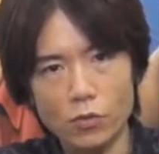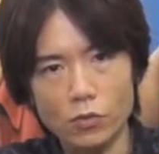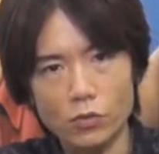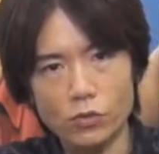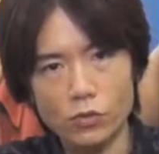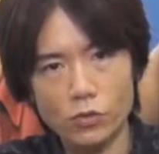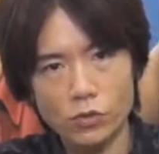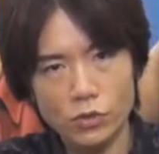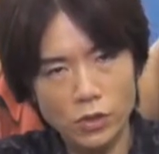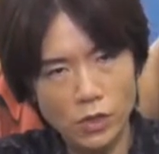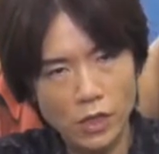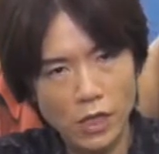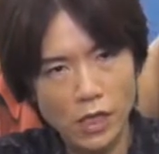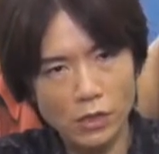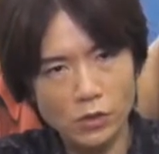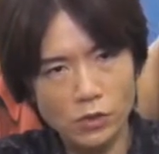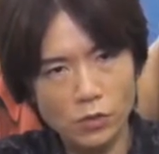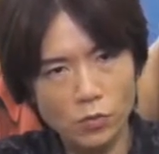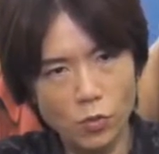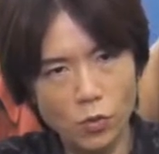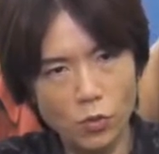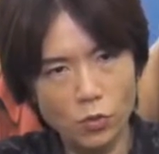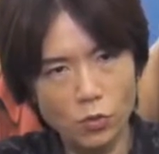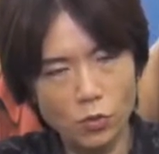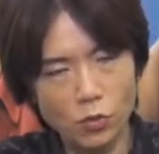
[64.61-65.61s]
to play
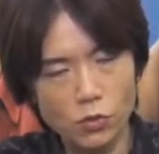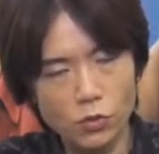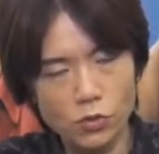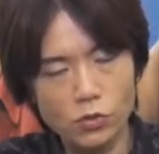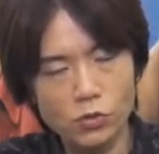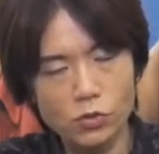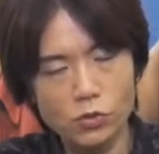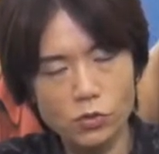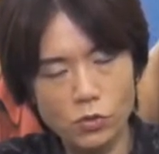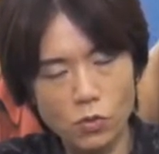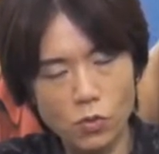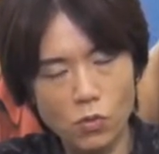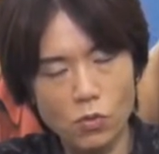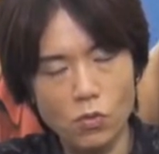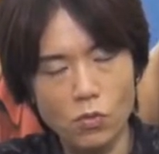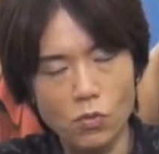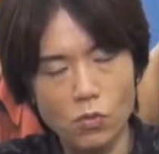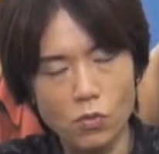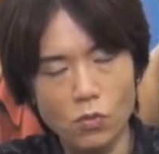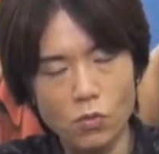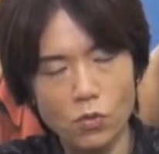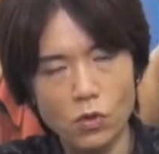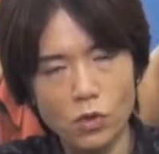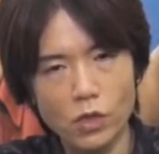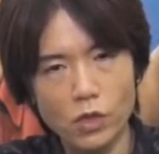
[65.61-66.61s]
arcade games at home
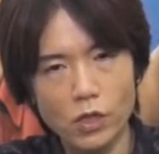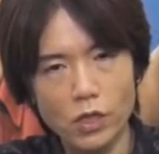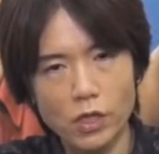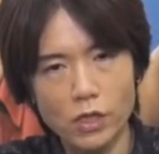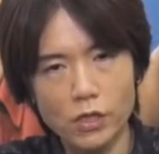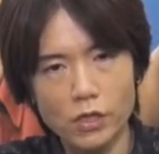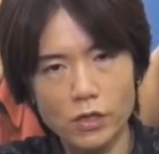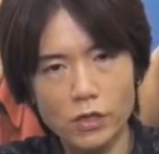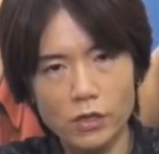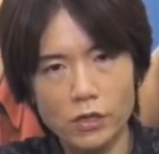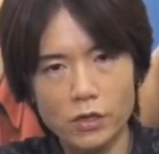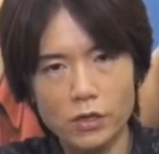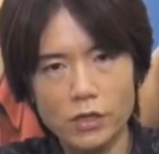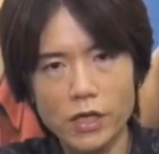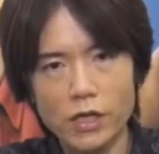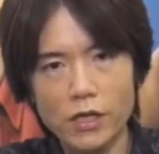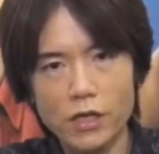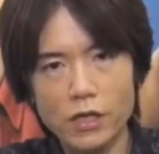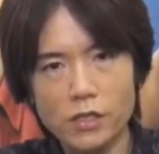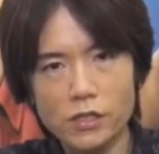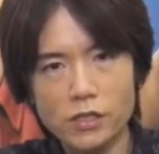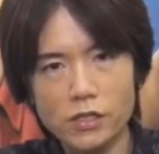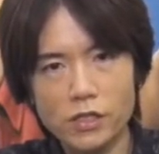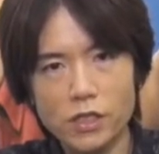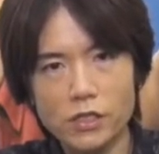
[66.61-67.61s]
before then, the only
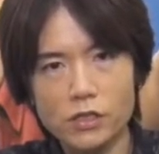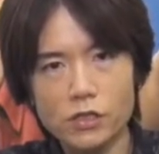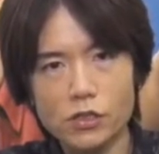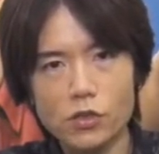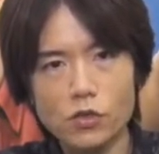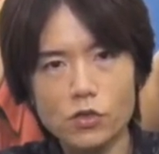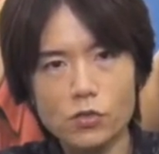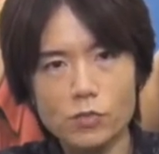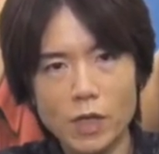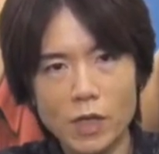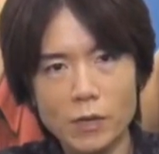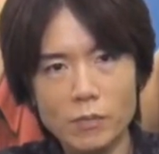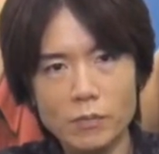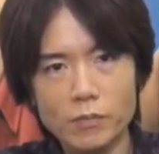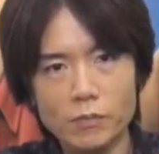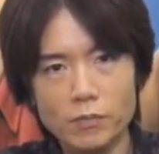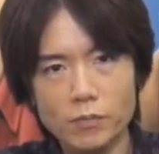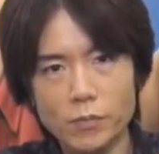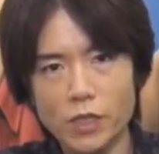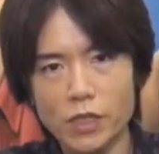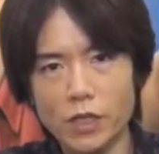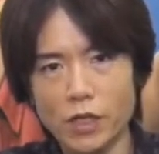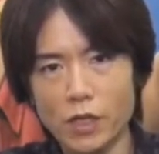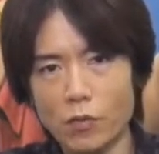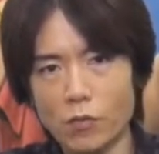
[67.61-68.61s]
option was to play the
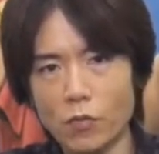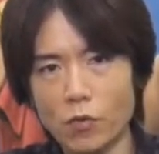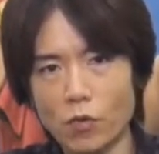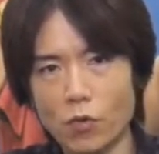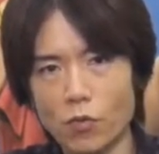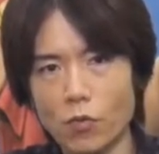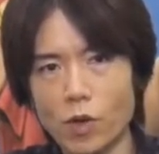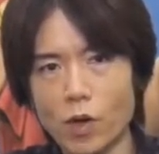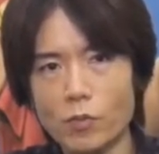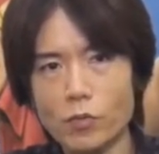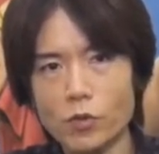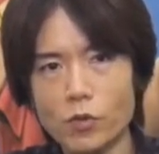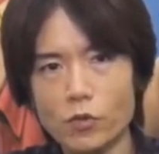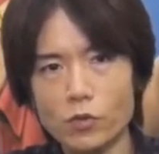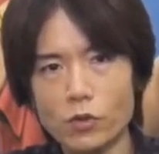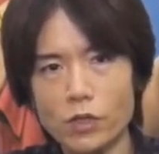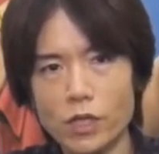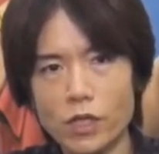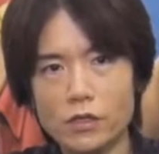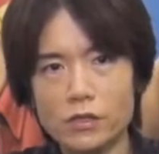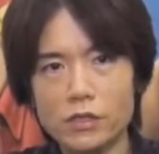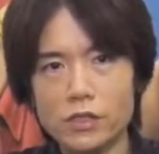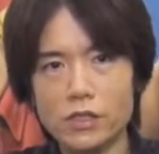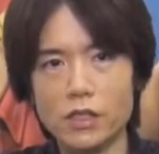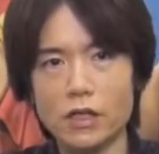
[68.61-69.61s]
less polished ports
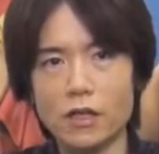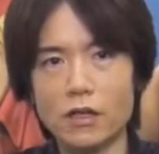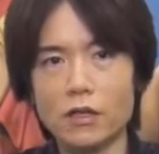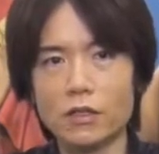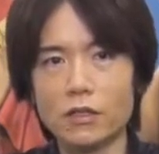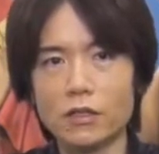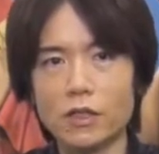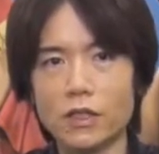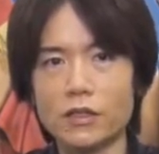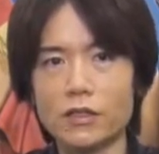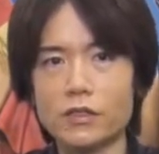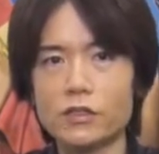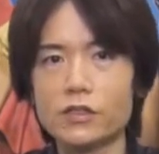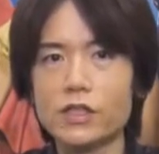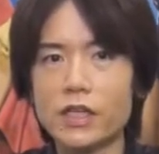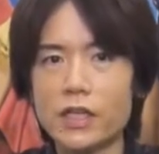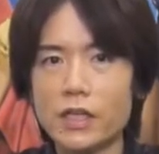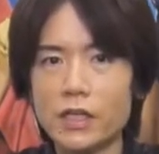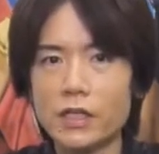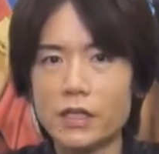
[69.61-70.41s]
on the Nintendo oh, same.